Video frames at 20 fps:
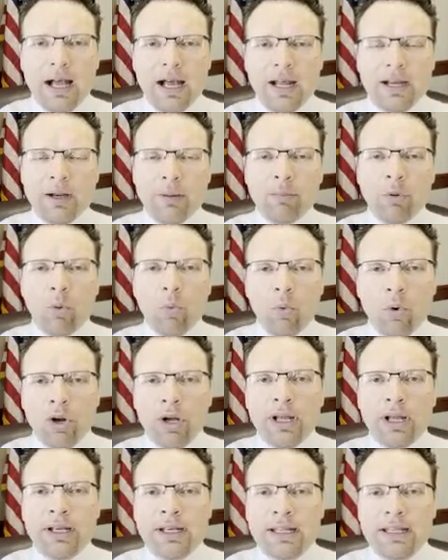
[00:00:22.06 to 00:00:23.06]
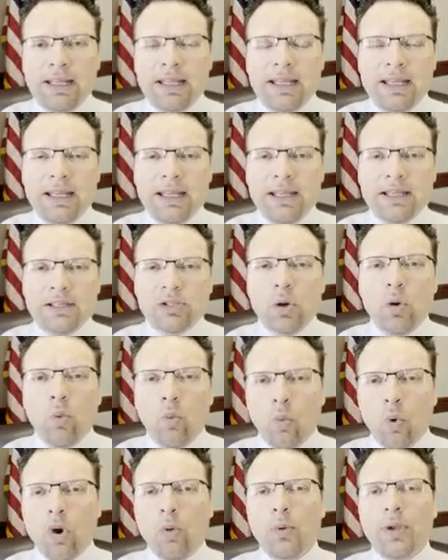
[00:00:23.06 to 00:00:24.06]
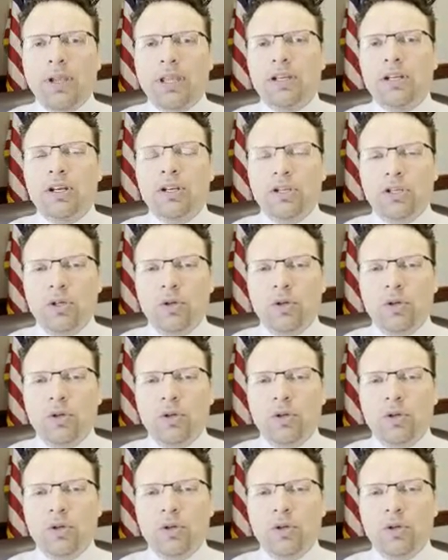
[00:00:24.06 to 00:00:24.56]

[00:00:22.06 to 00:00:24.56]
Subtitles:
Number one is what we can